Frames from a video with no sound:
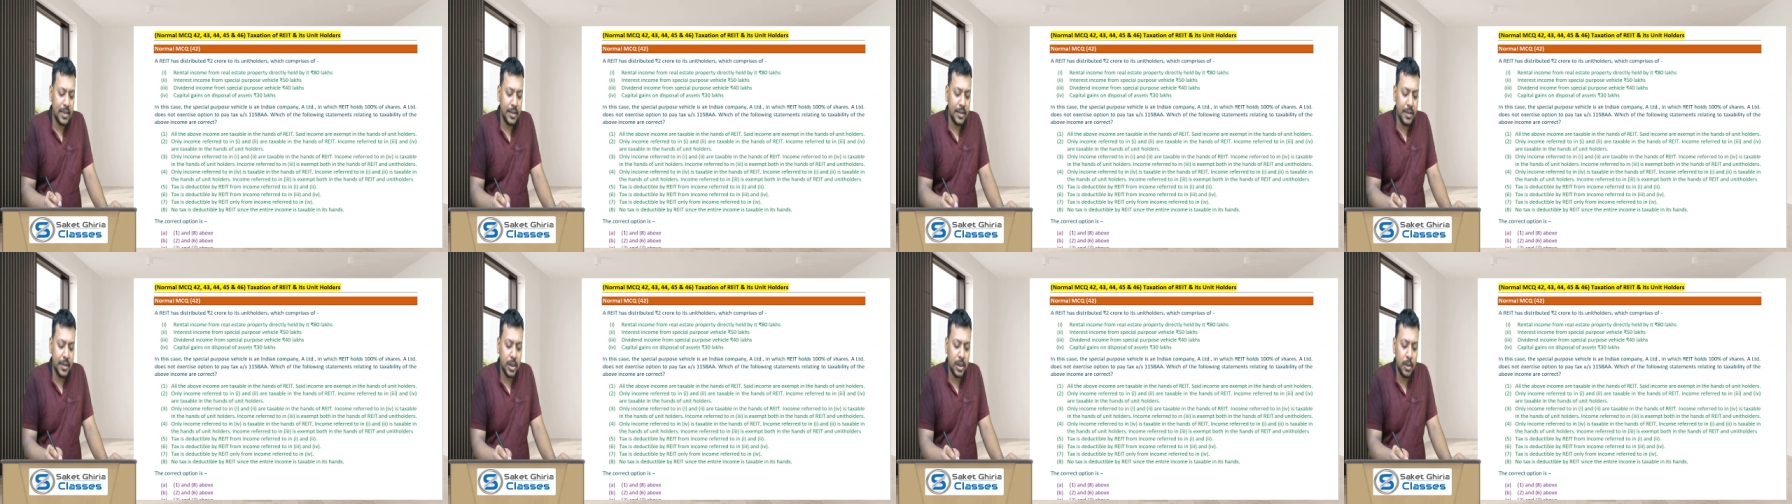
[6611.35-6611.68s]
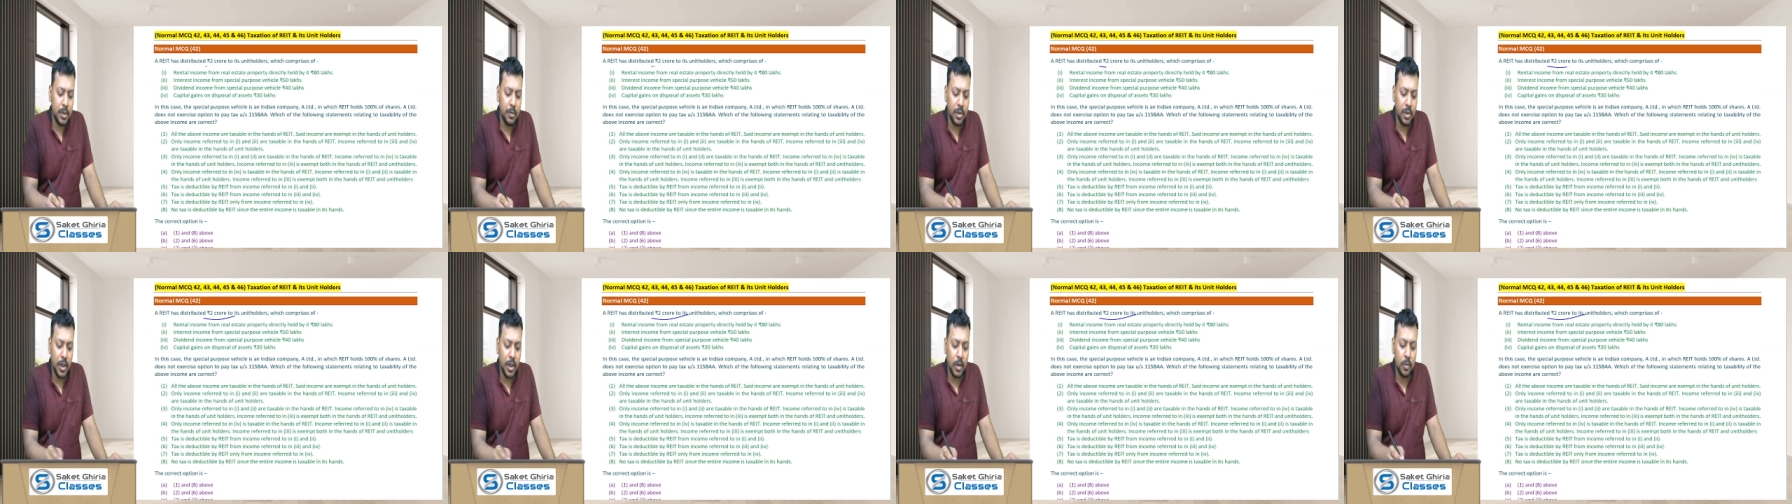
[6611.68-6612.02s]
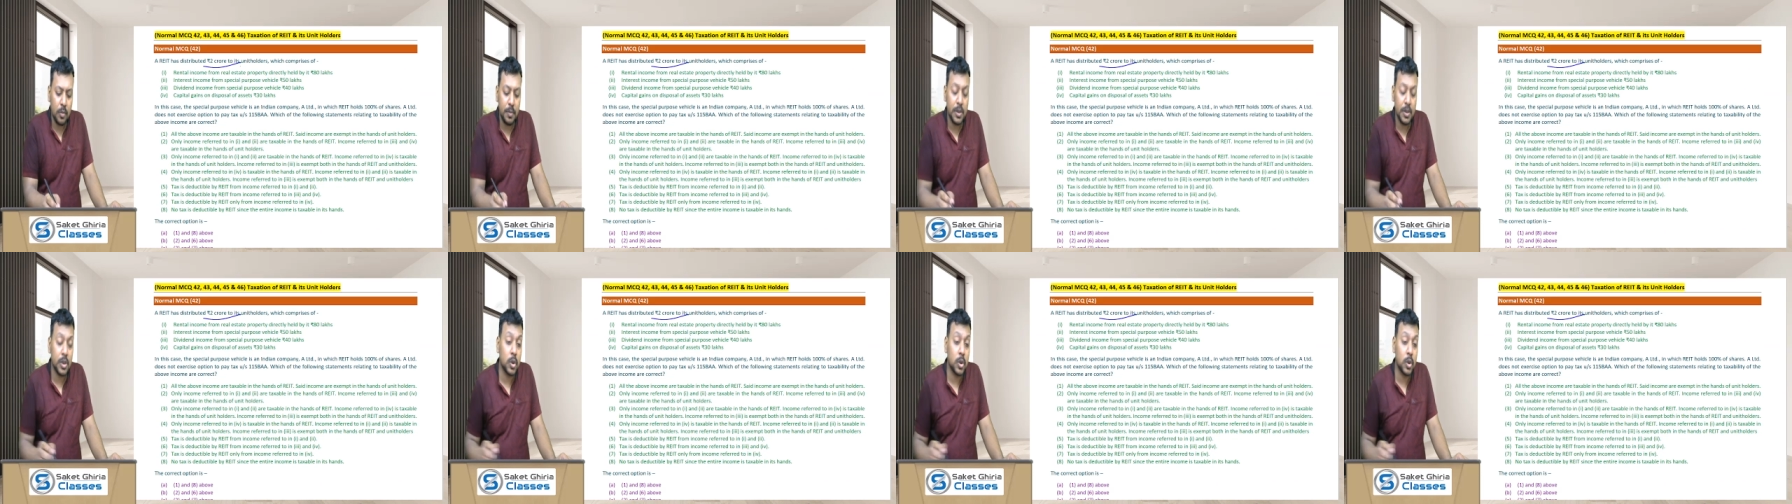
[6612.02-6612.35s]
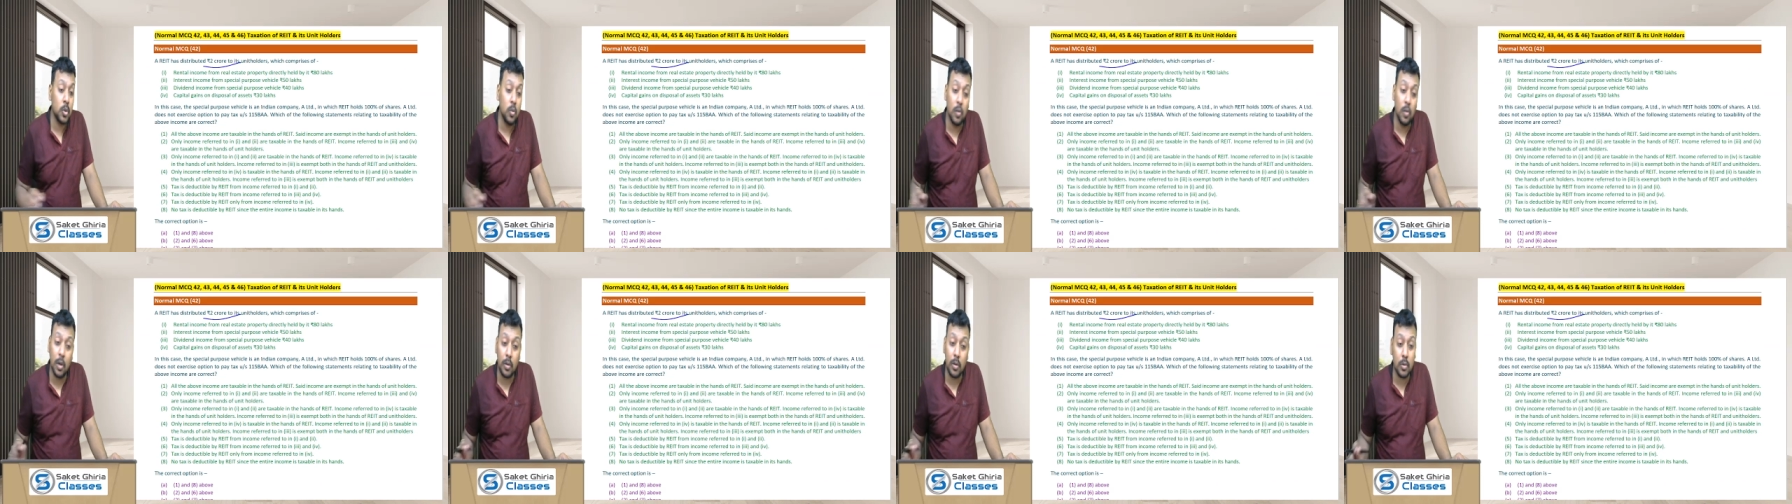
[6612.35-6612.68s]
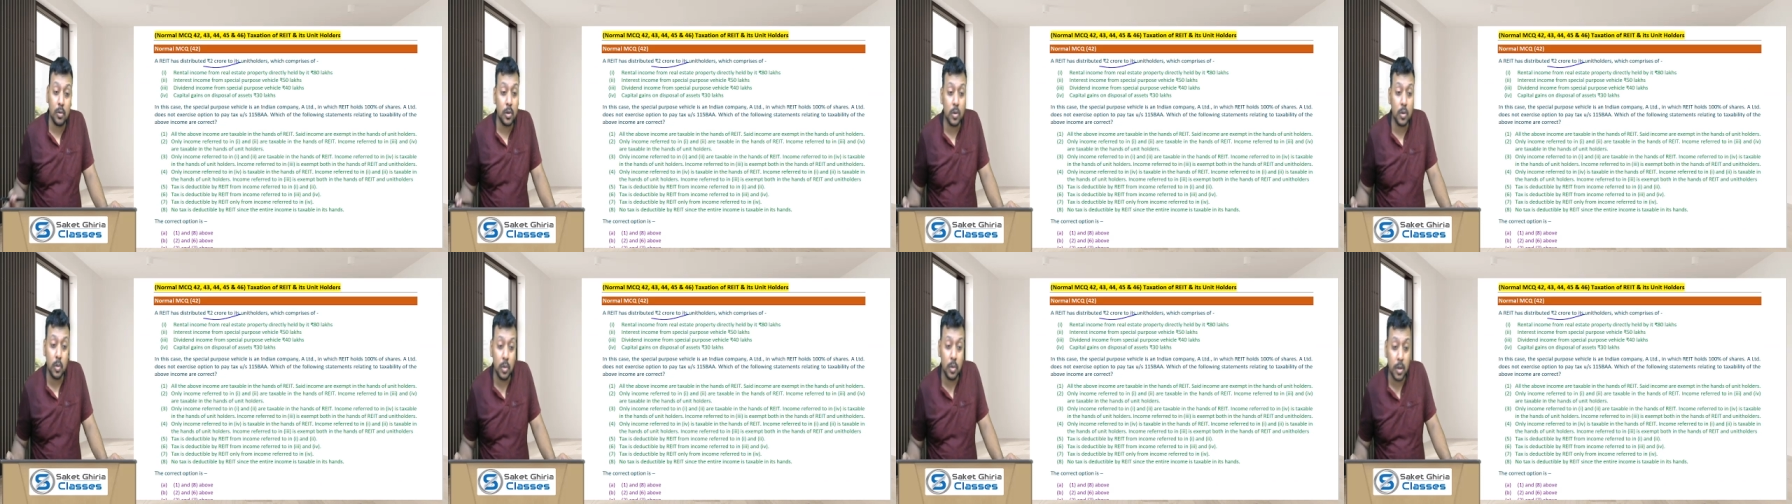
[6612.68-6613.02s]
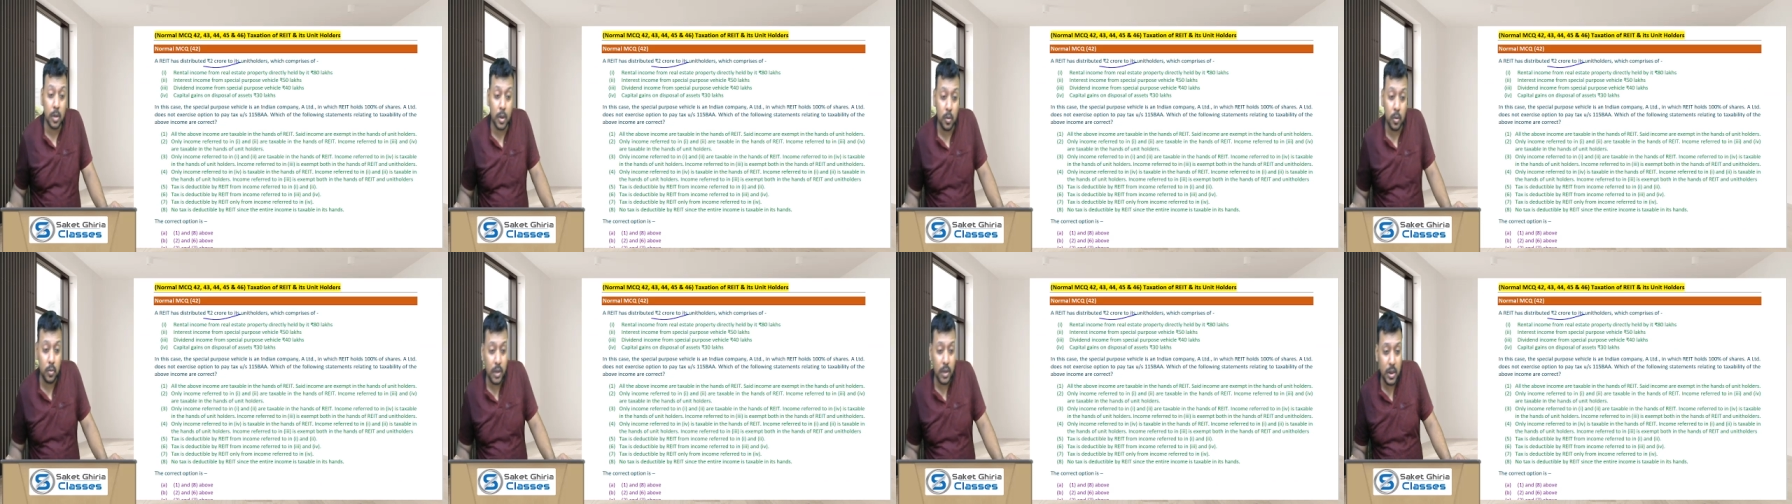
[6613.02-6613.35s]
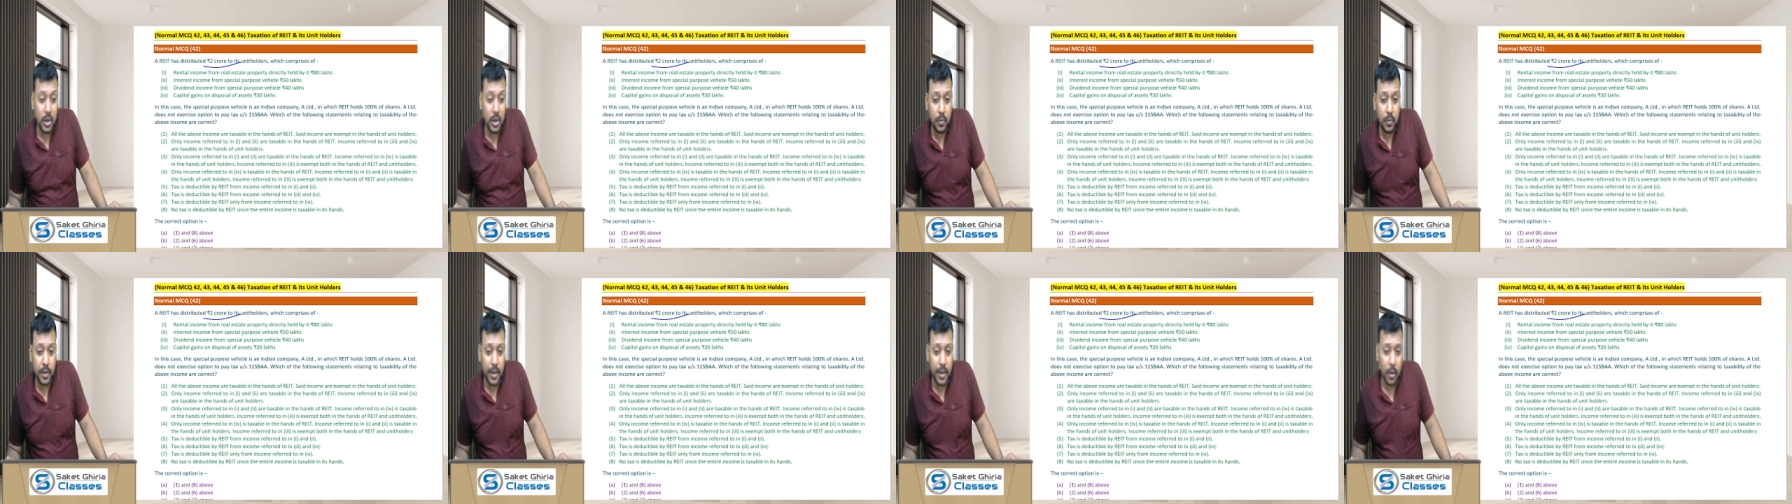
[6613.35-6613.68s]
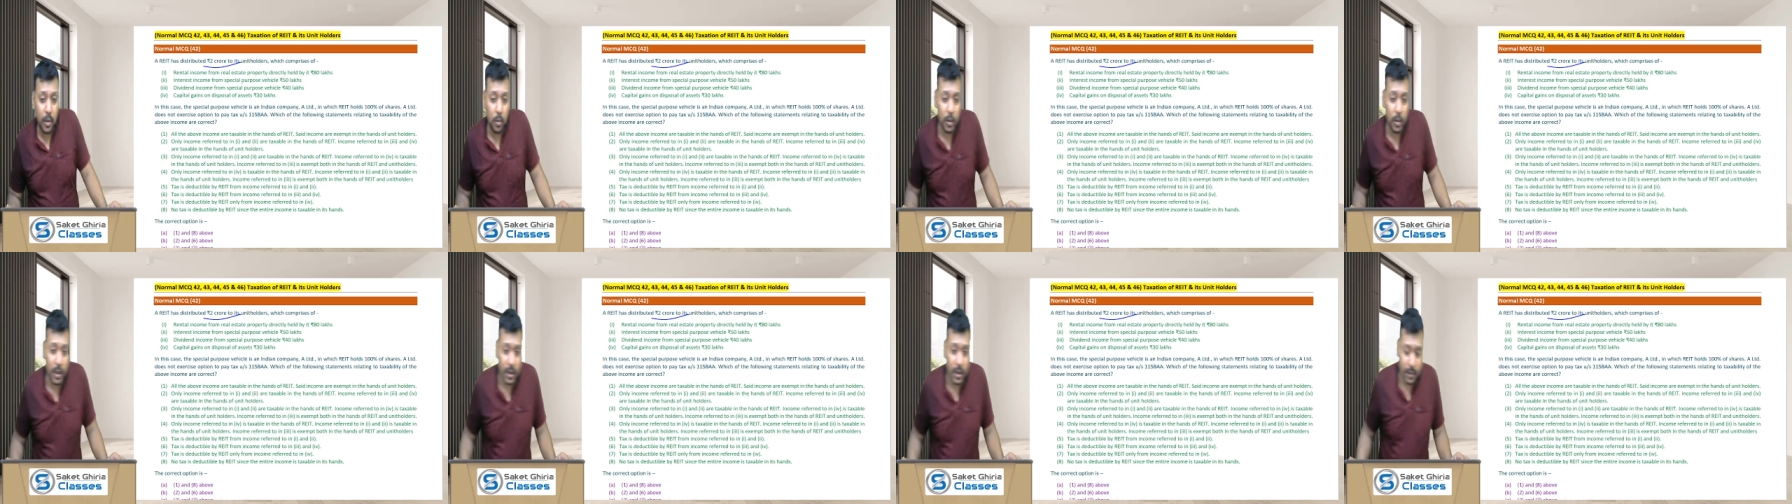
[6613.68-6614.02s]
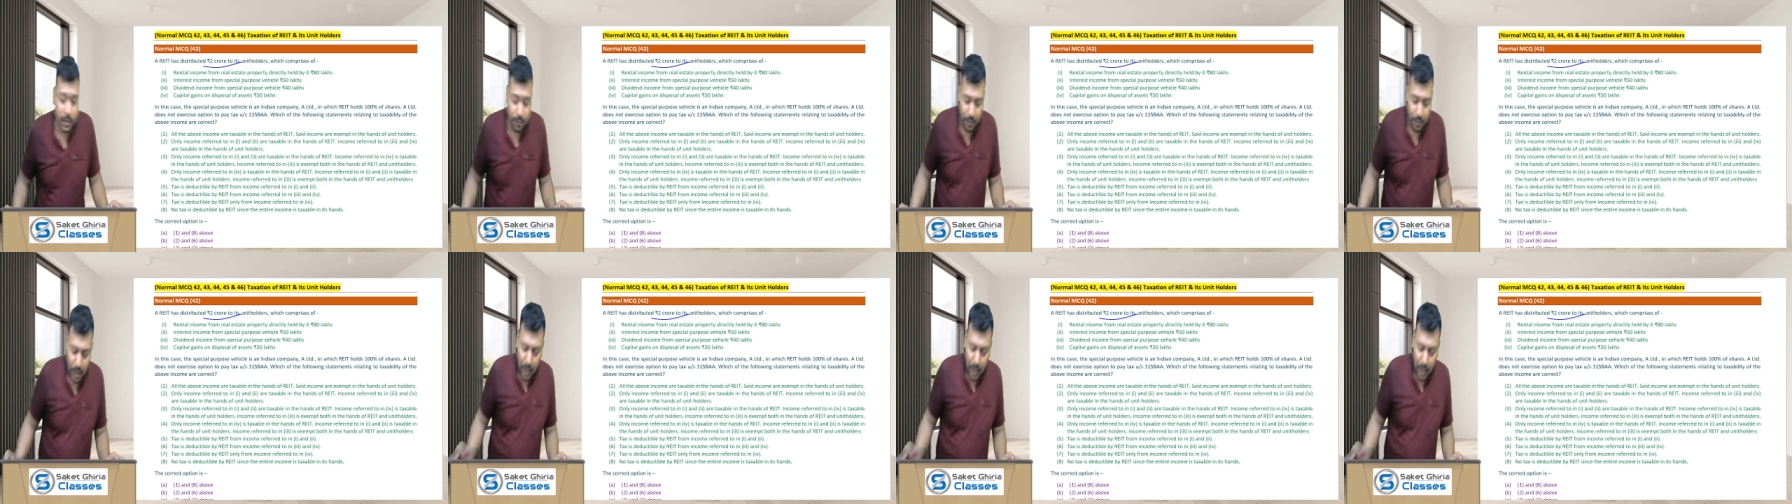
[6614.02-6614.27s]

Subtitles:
distributed rupees 2 crore to the unit holders.